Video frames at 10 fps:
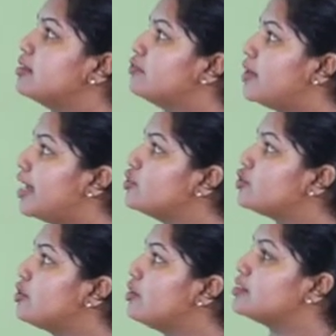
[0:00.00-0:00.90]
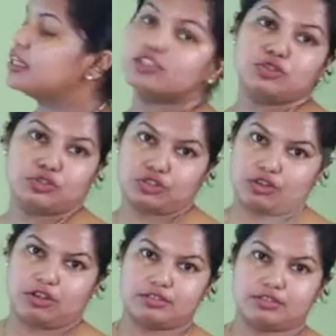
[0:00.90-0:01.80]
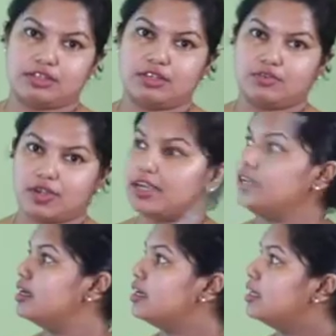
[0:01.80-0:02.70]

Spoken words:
5 straws and 2 straws, right?